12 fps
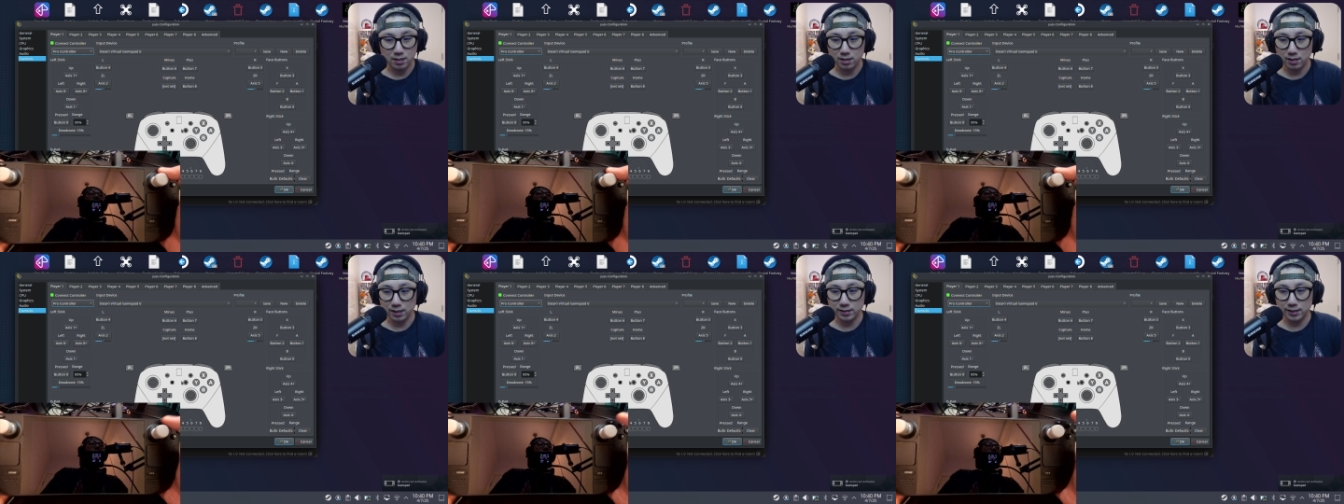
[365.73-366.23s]

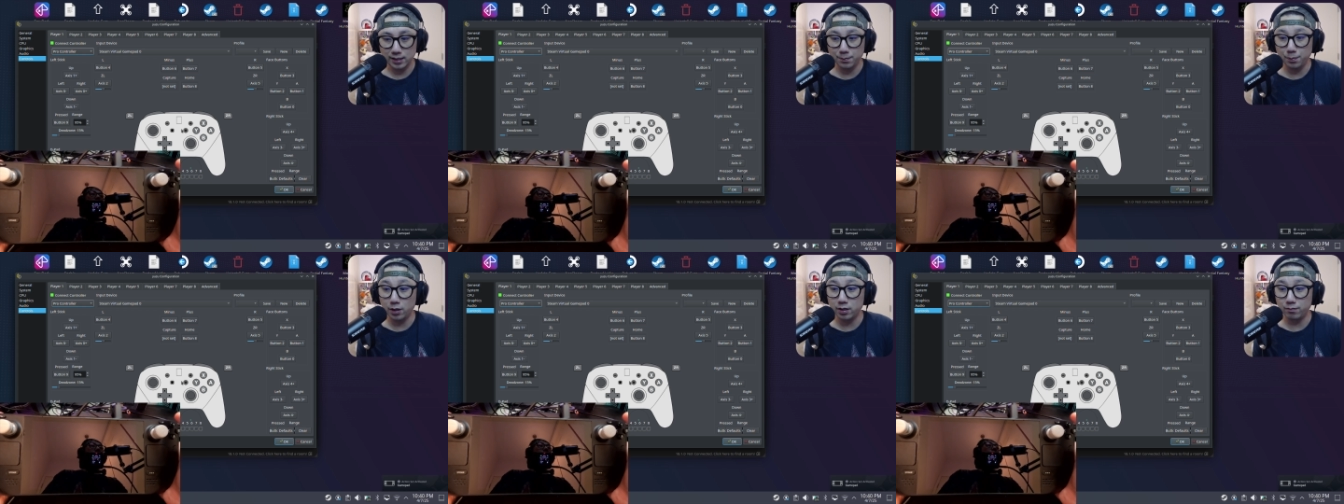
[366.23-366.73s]
Okay, see at the
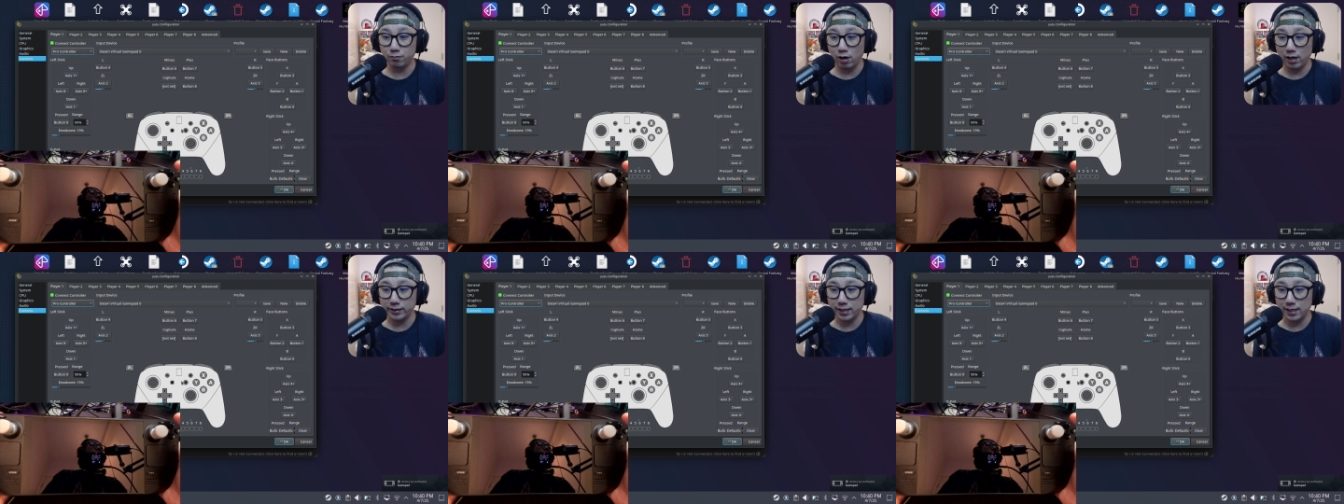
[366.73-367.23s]
bottom
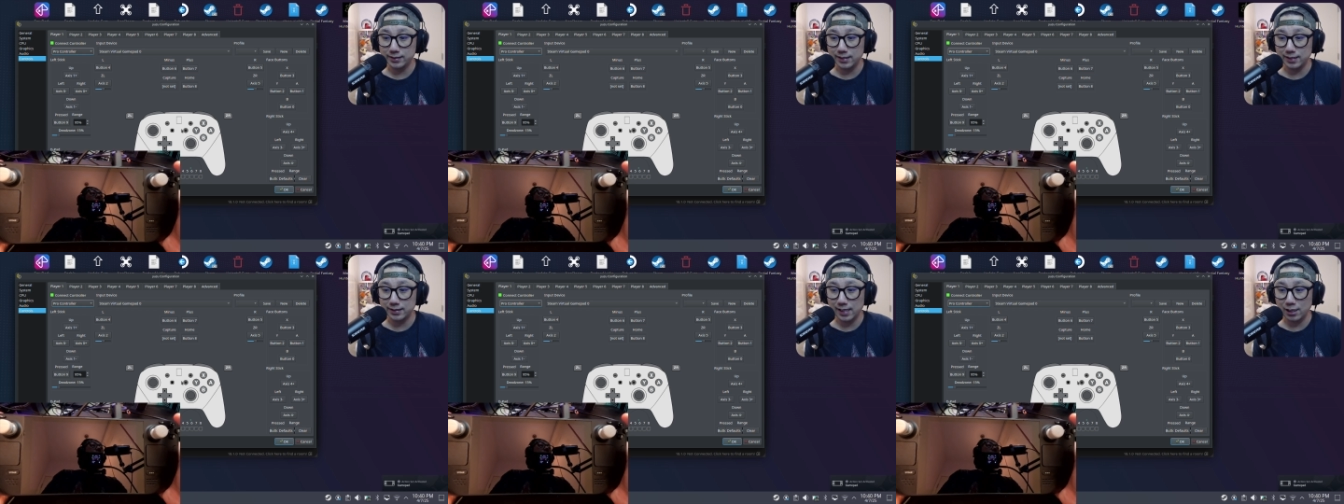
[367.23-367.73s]
right there, it
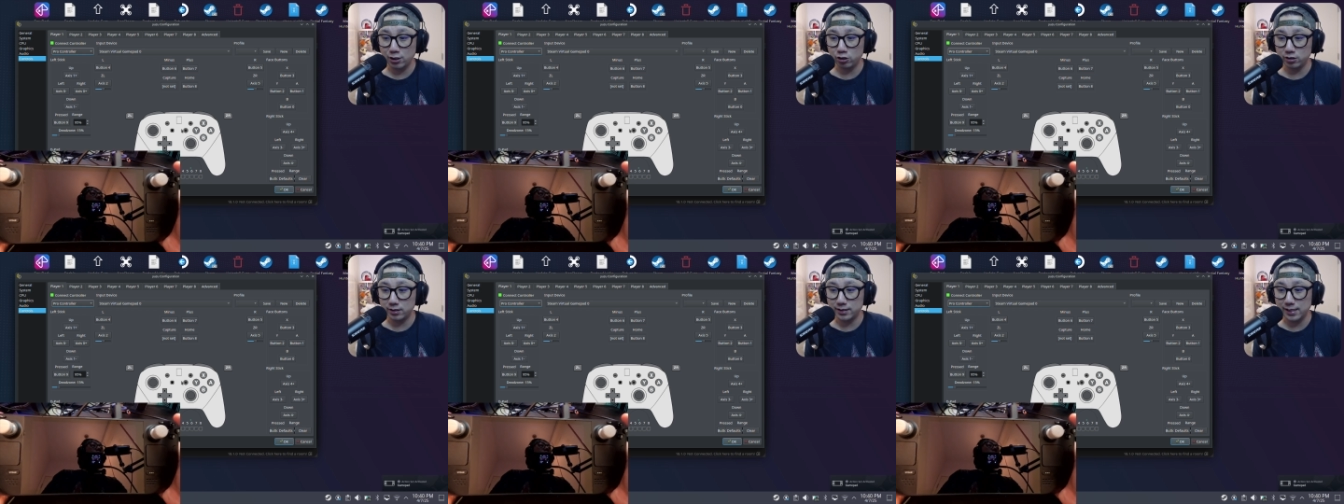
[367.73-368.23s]
says
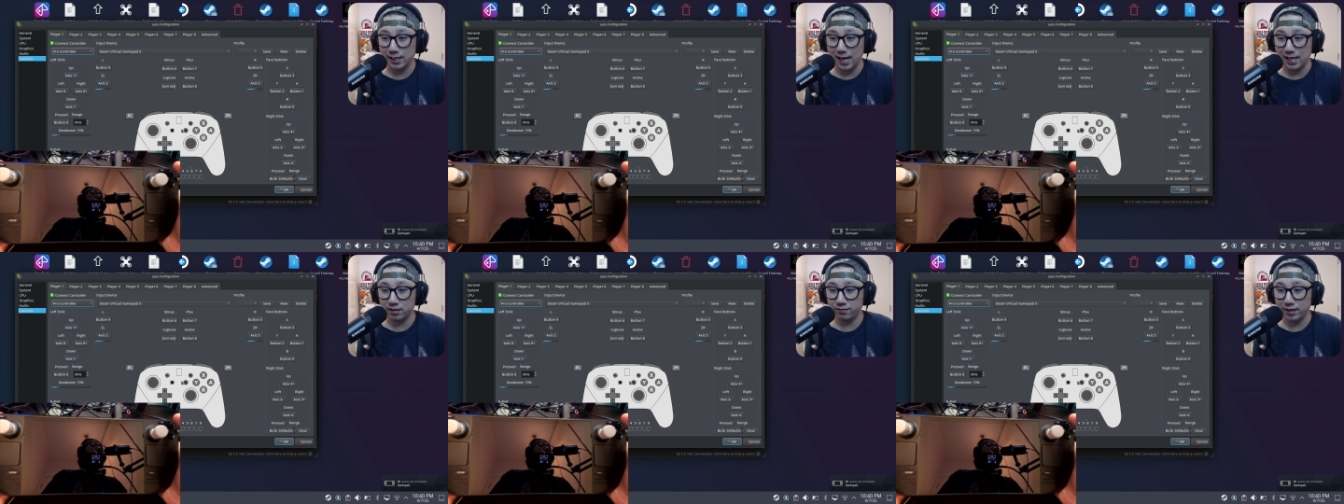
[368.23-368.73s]
action set
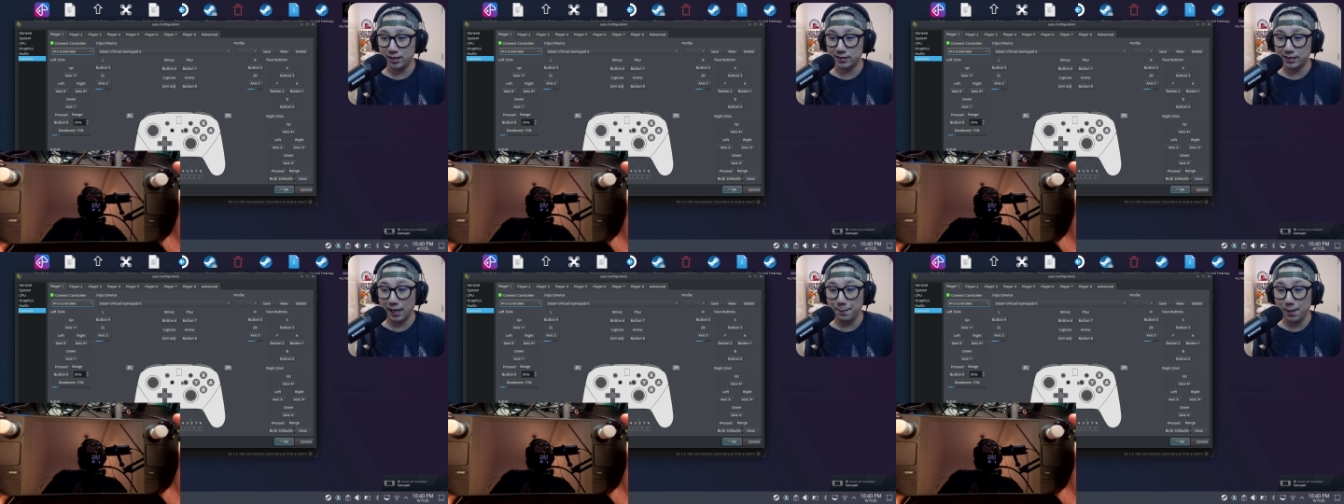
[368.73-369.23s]

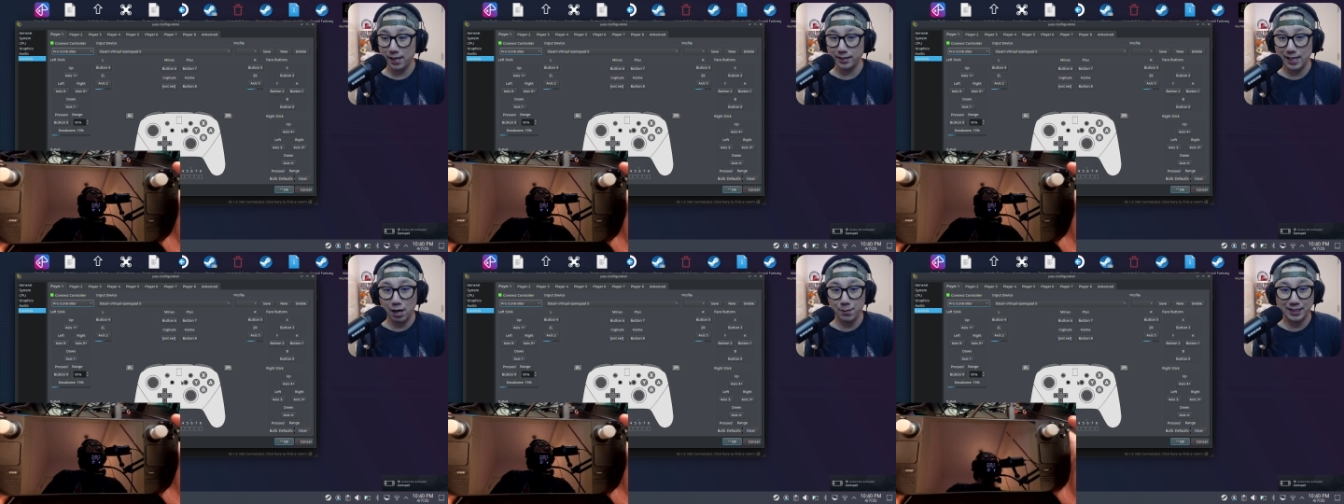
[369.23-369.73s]
activated gamepad.
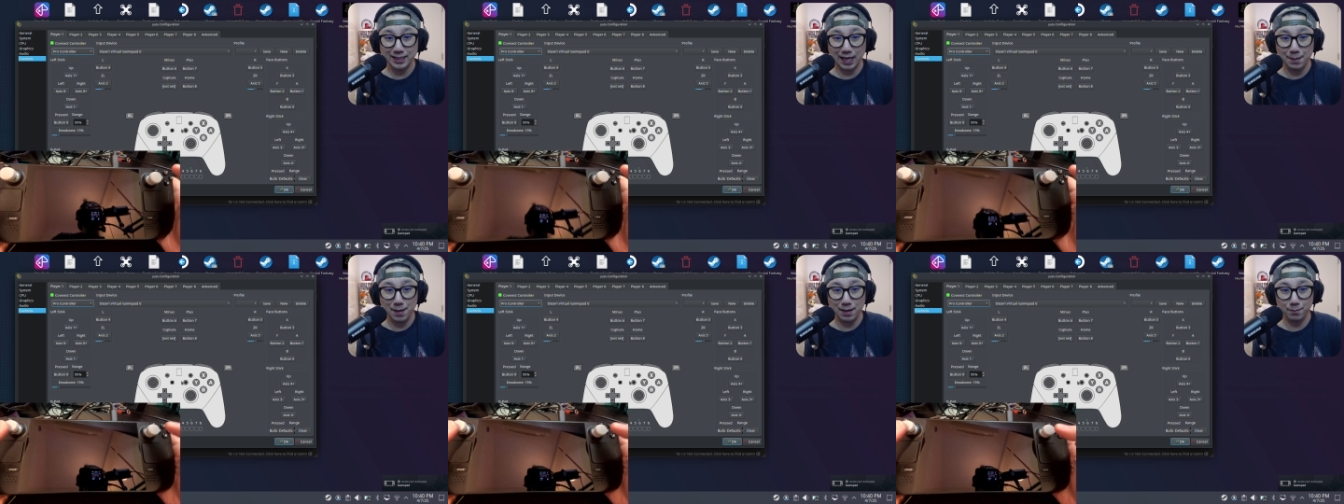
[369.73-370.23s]
Now I'm in
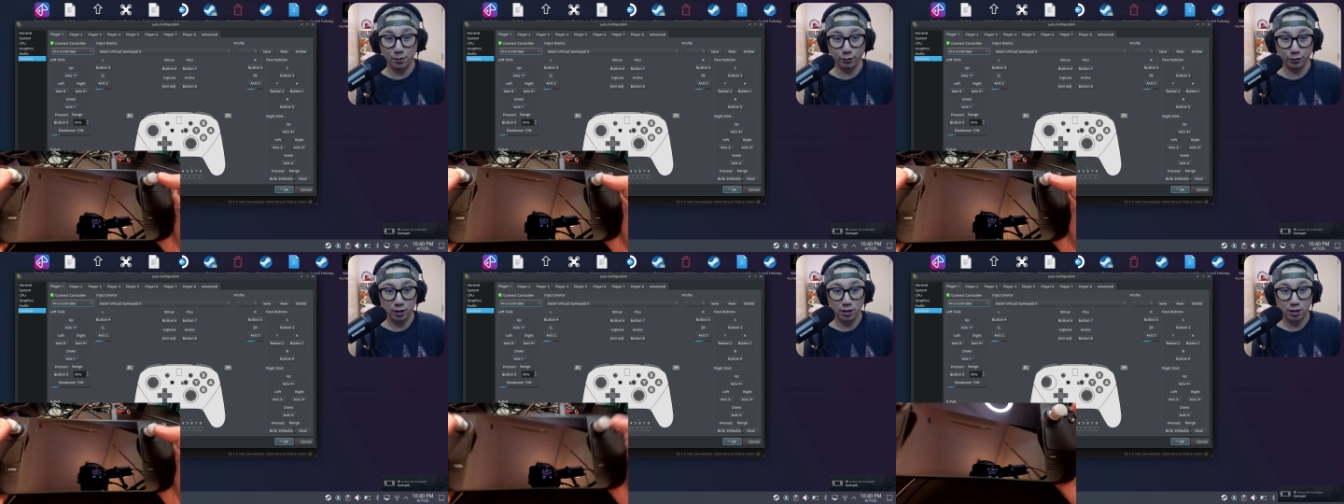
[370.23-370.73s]
gamepad
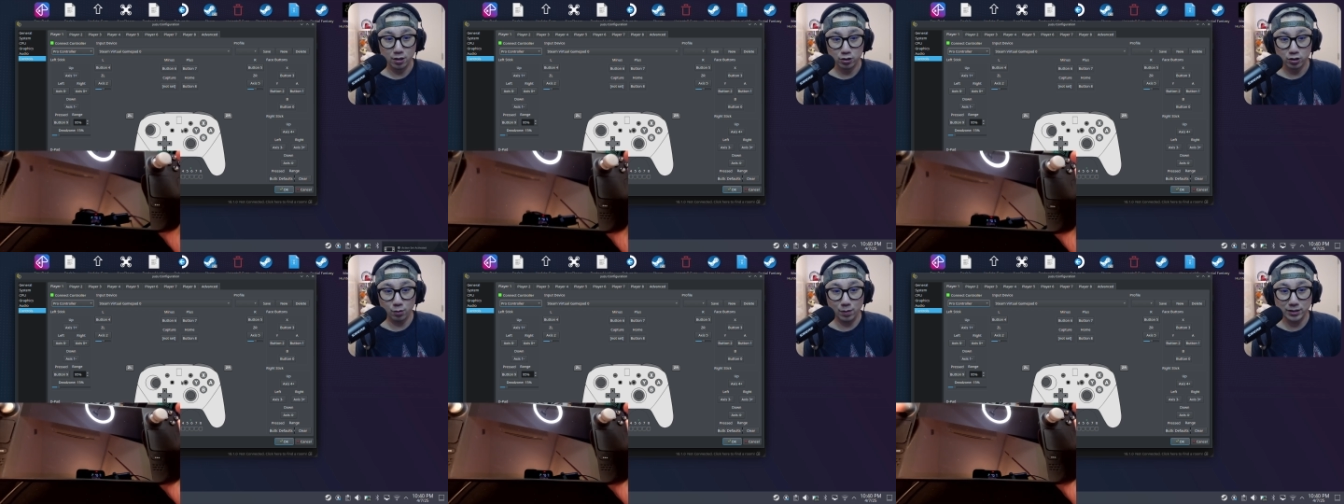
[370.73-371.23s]
mode.
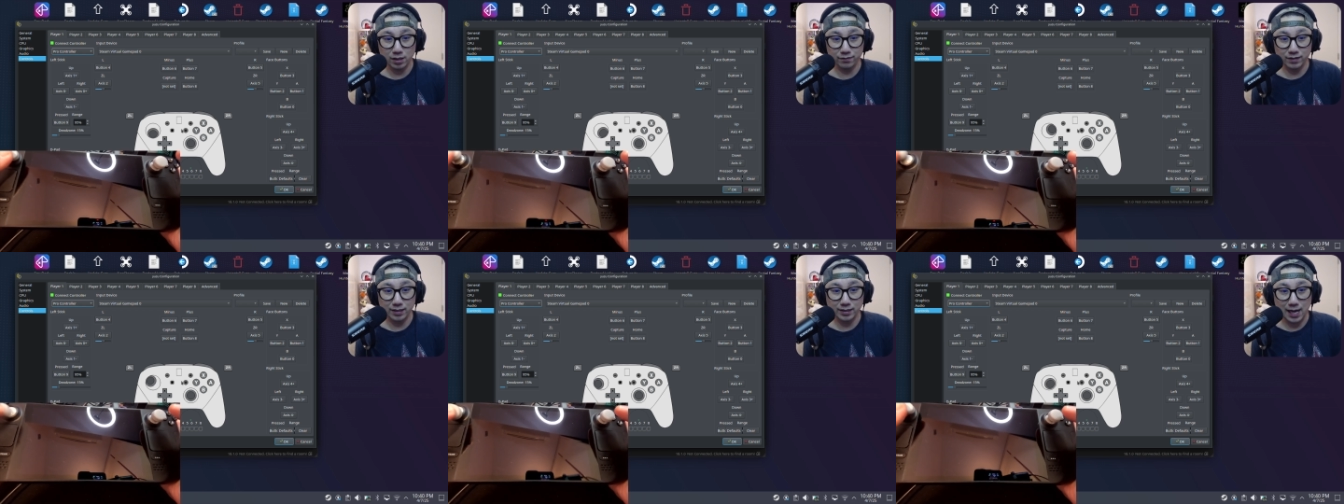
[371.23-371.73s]
So once I've
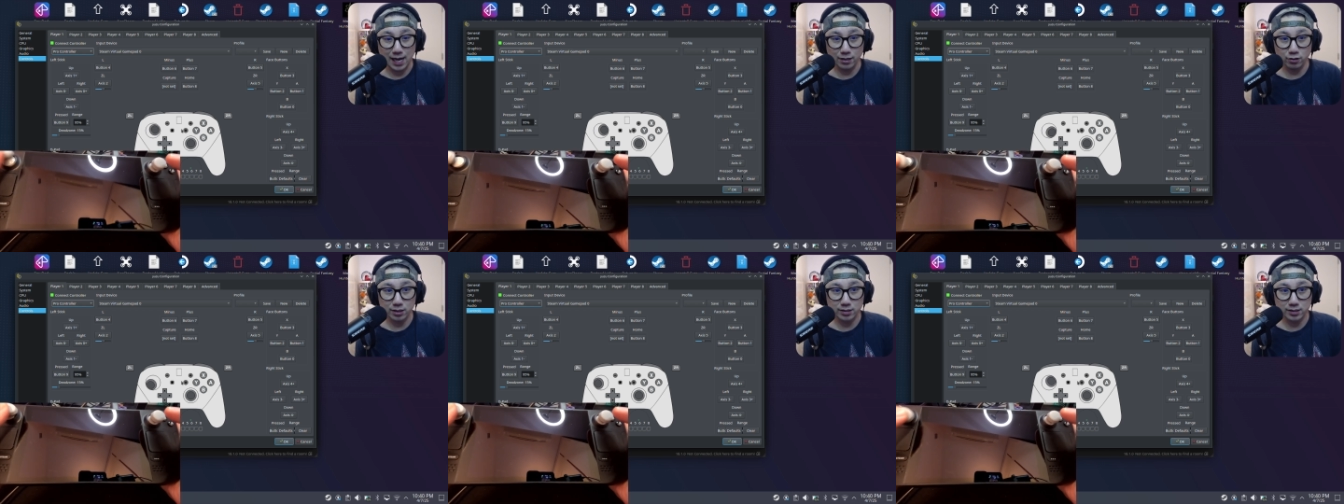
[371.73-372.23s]
done that,
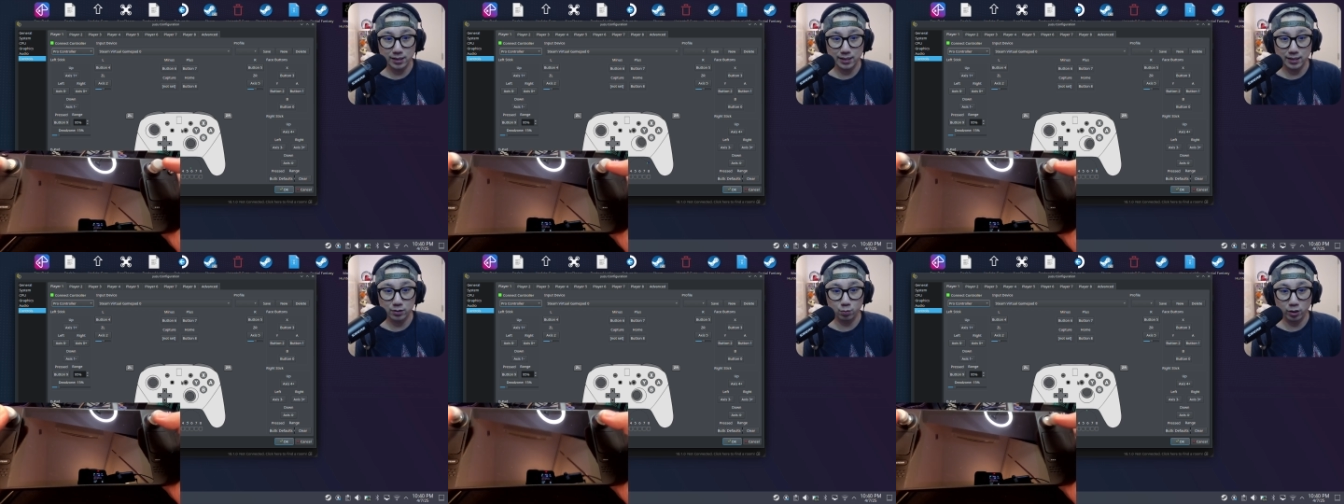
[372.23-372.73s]
you can see
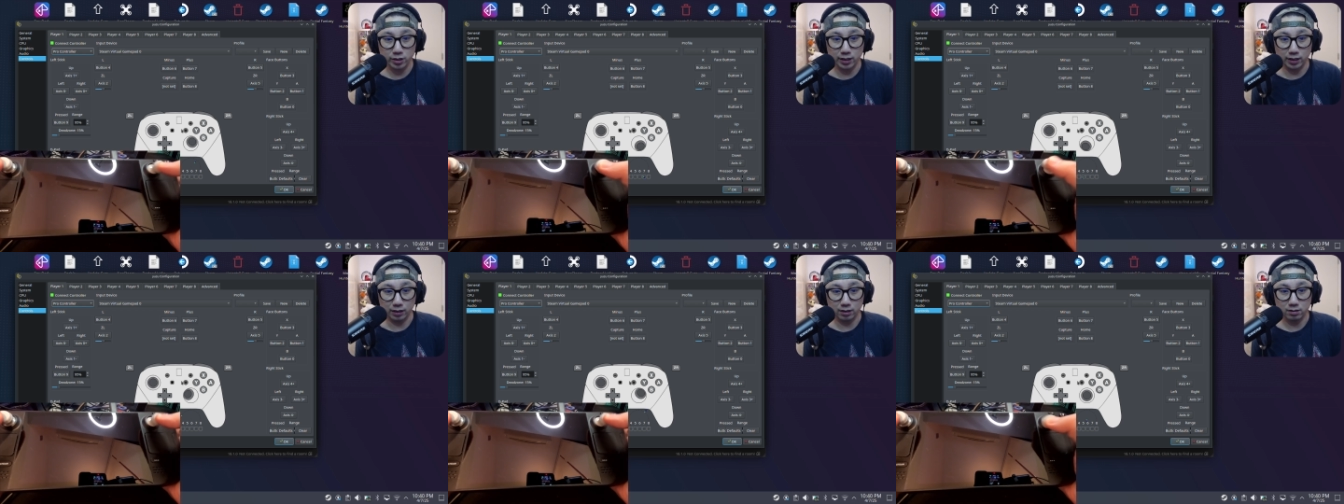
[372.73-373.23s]
it's working.